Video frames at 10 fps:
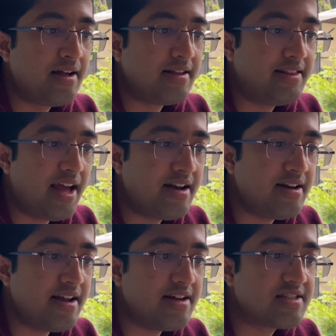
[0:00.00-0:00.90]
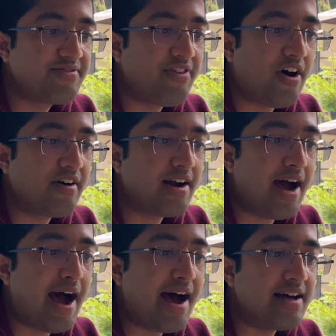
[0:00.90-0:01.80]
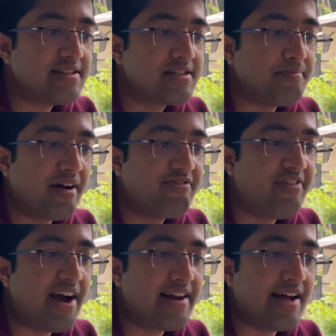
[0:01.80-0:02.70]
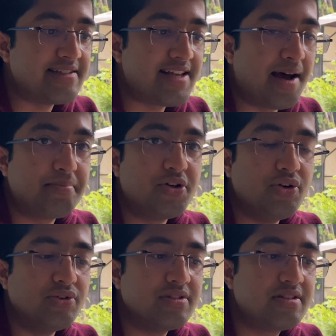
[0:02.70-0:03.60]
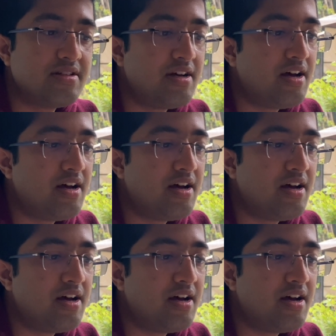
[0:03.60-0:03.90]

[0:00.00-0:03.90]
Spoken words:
Then as far as my finance app goes,